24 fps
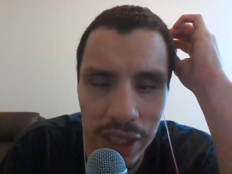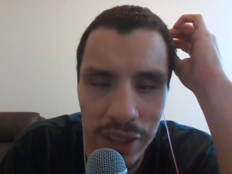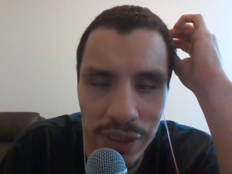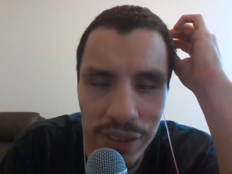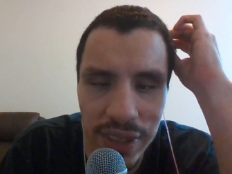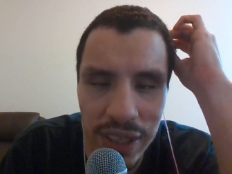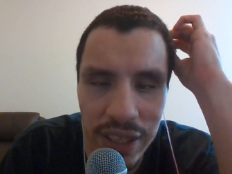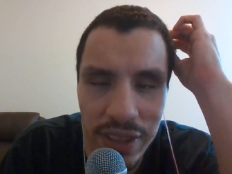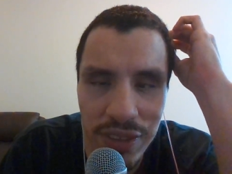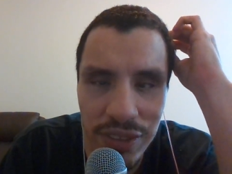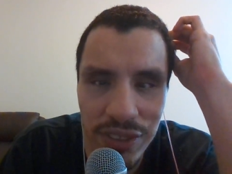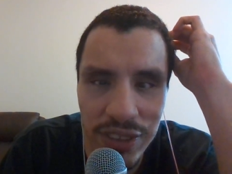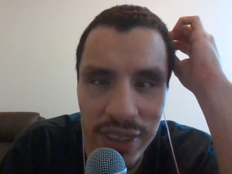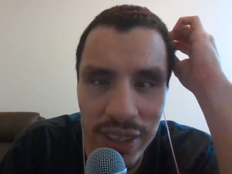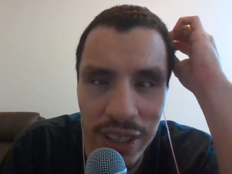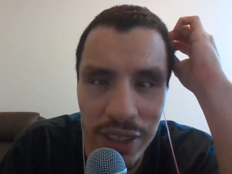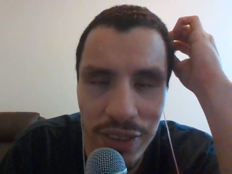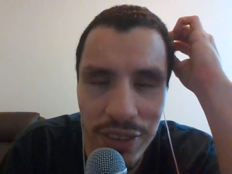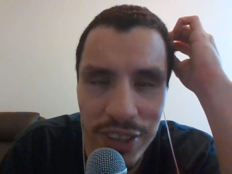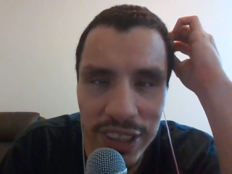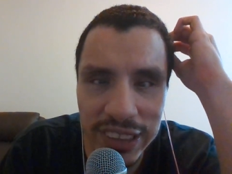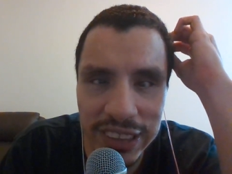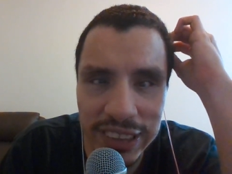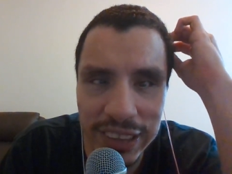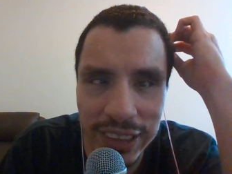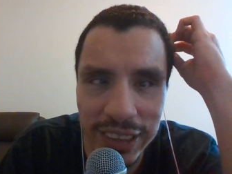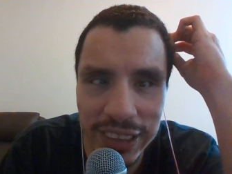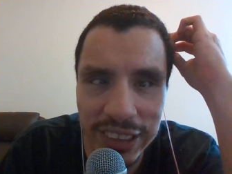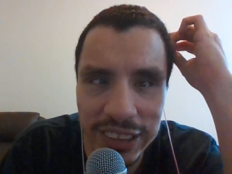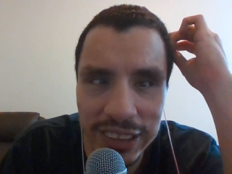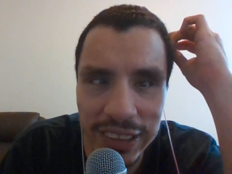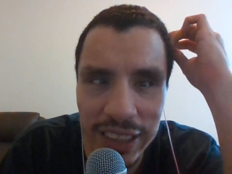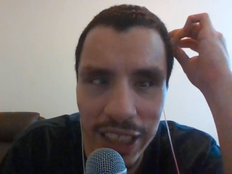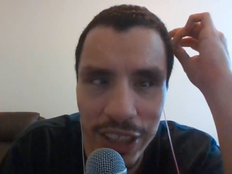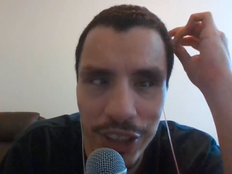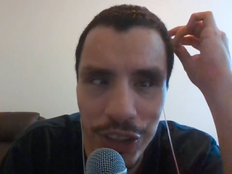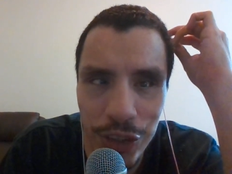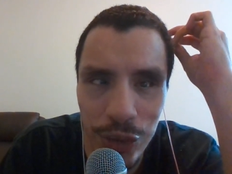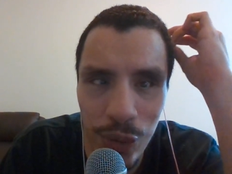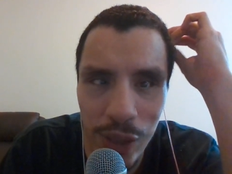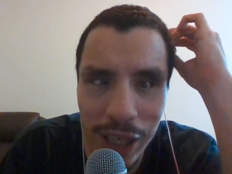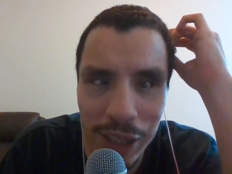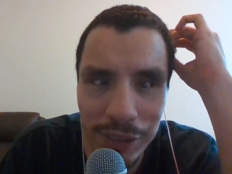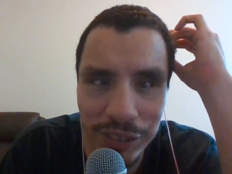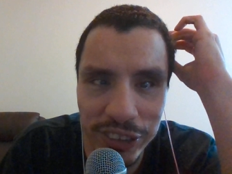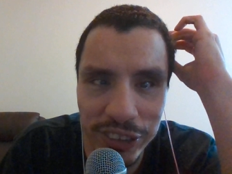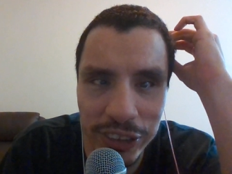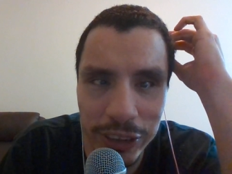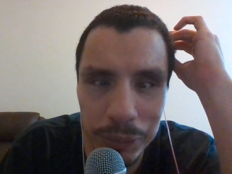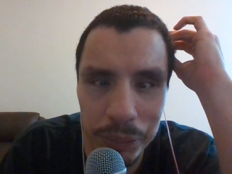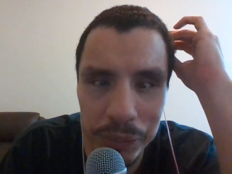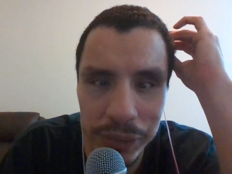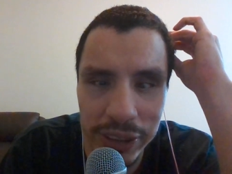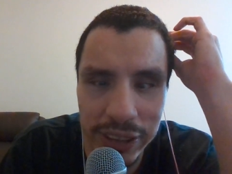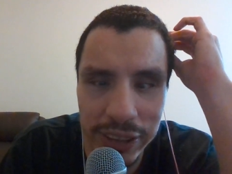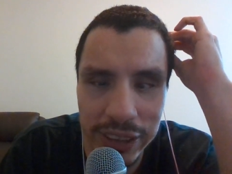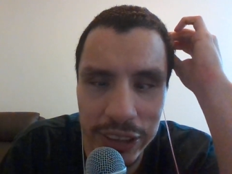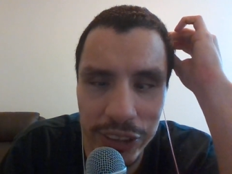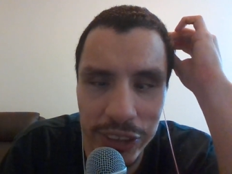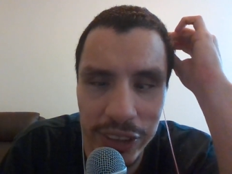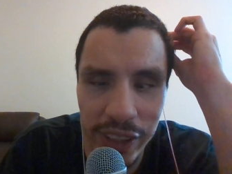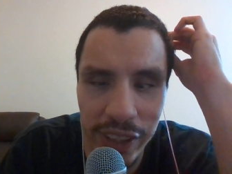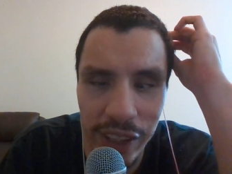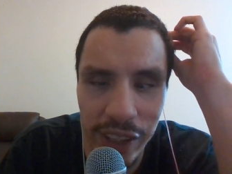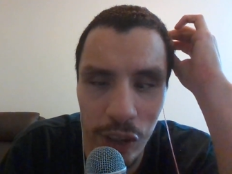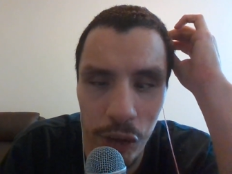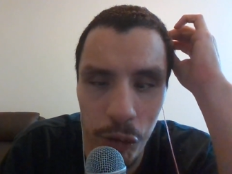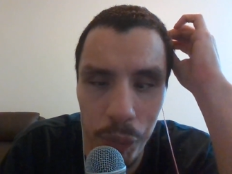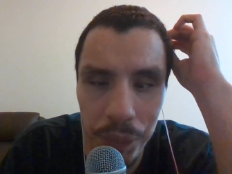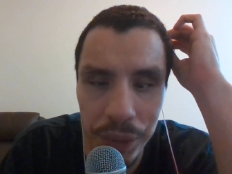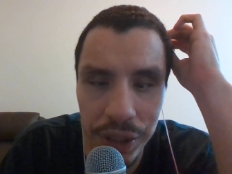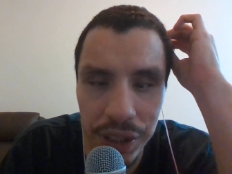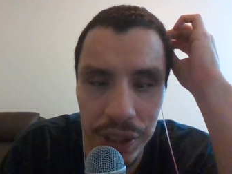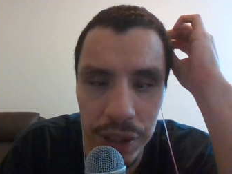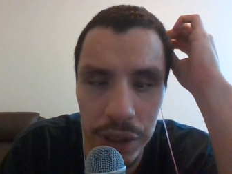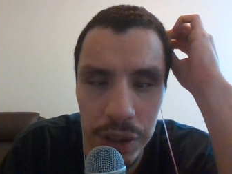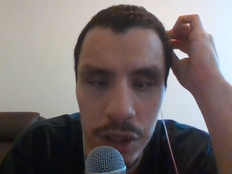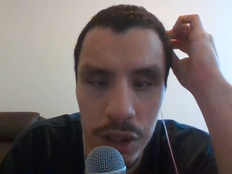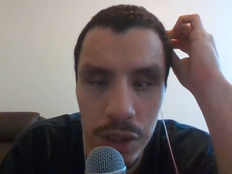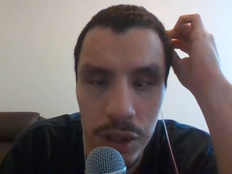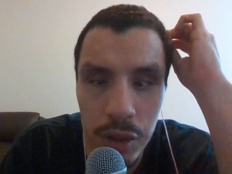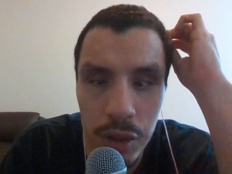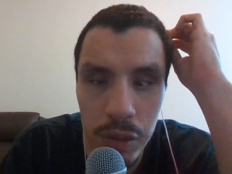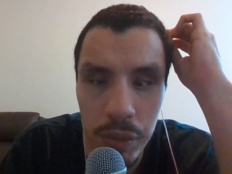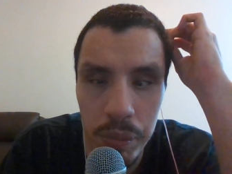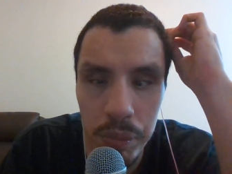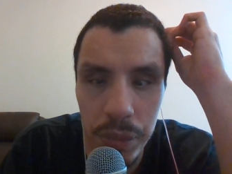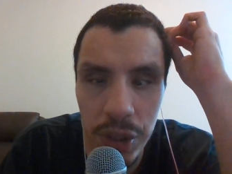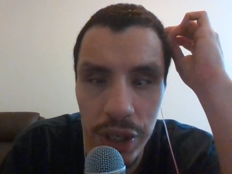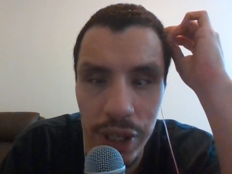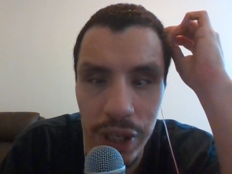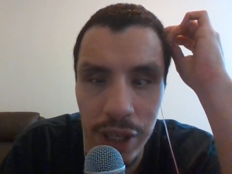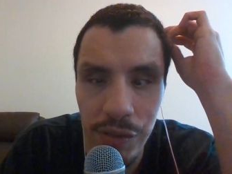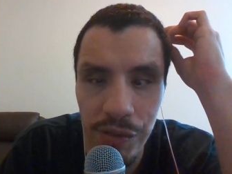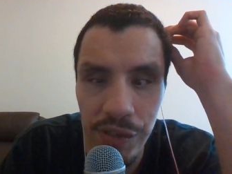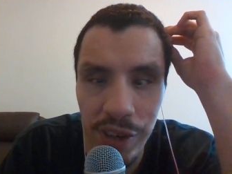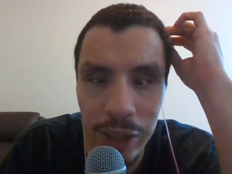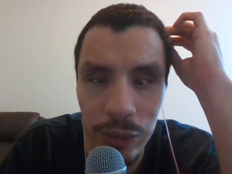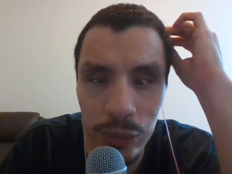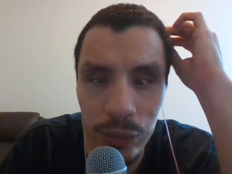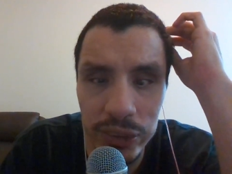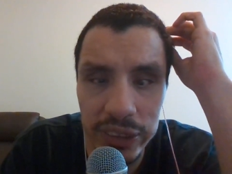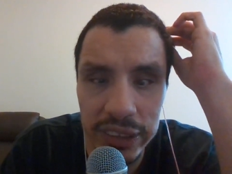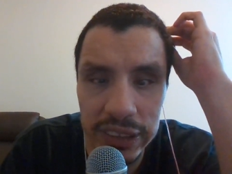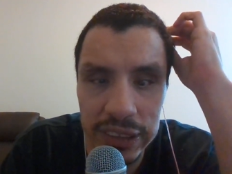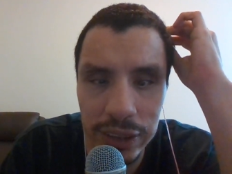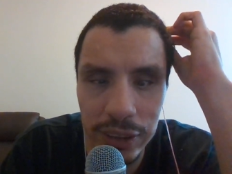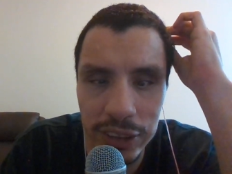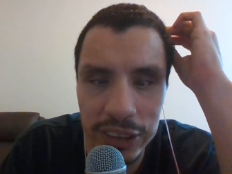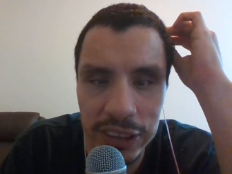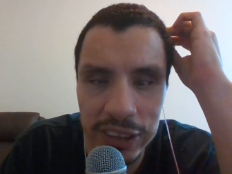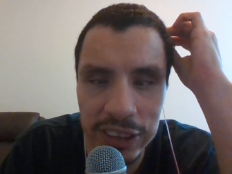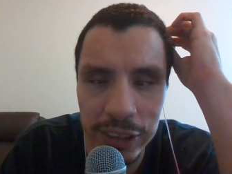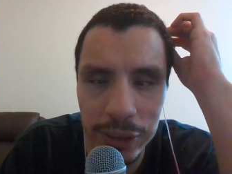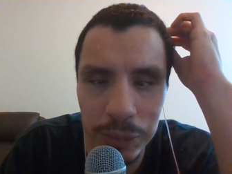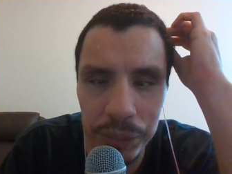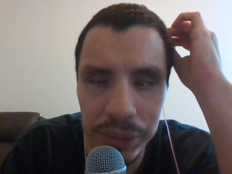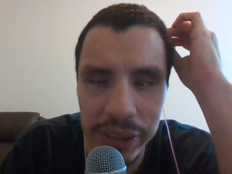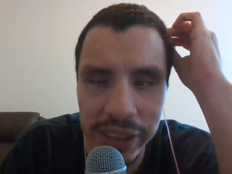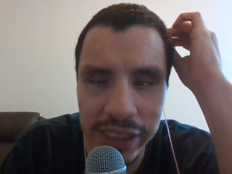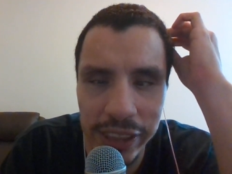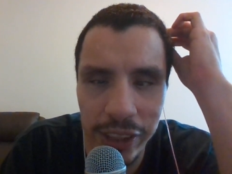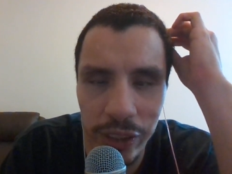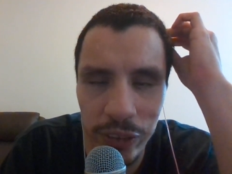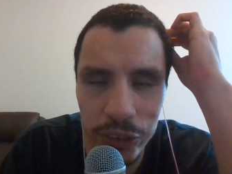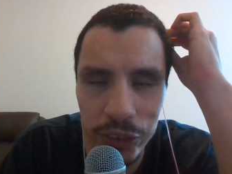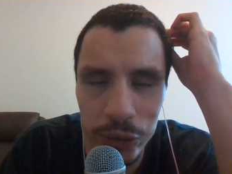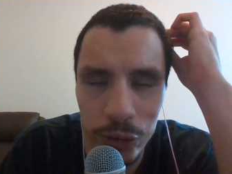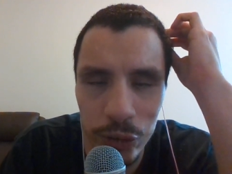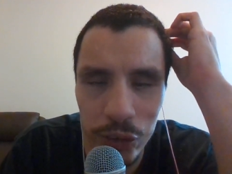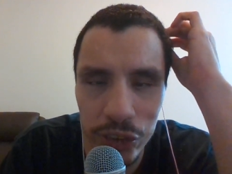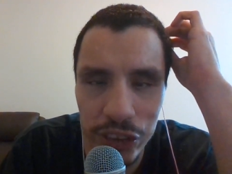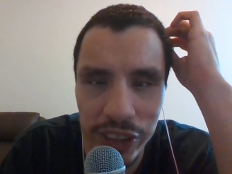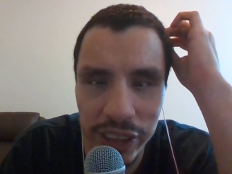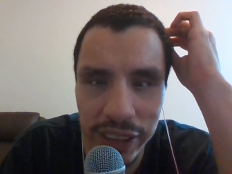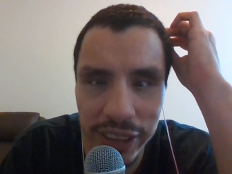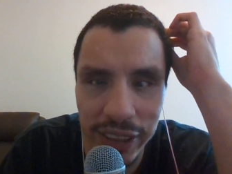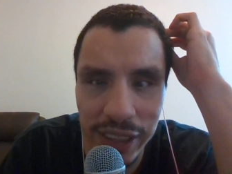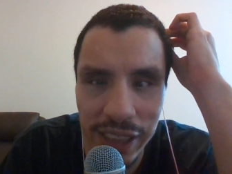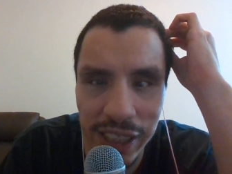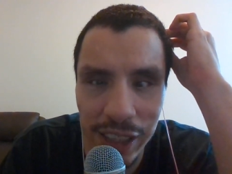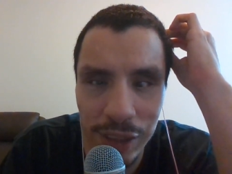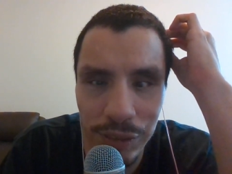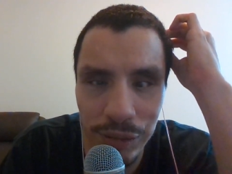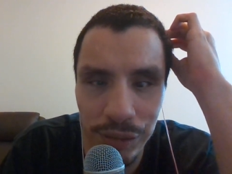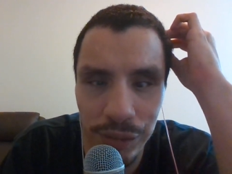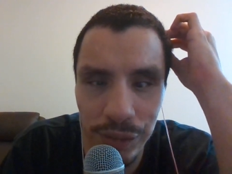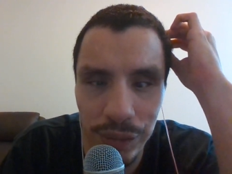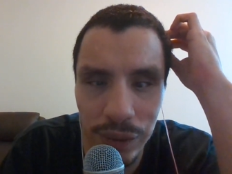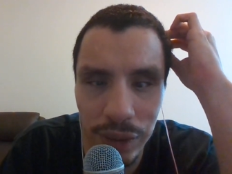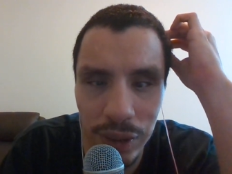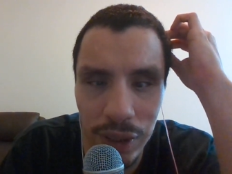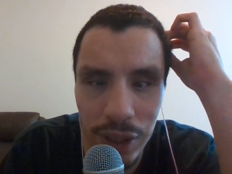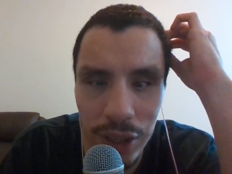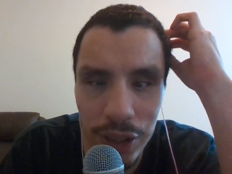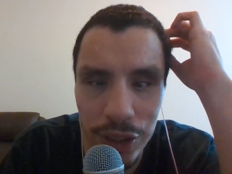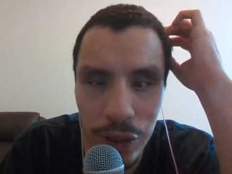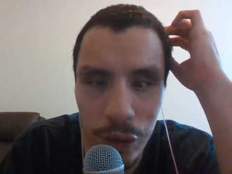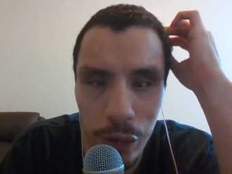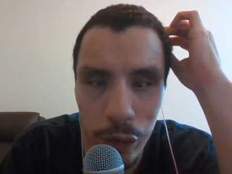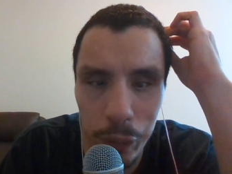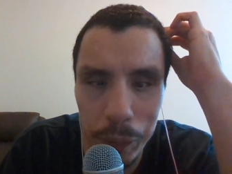in this case, I do have somebody to help me, but if I was somebody else who didn't have another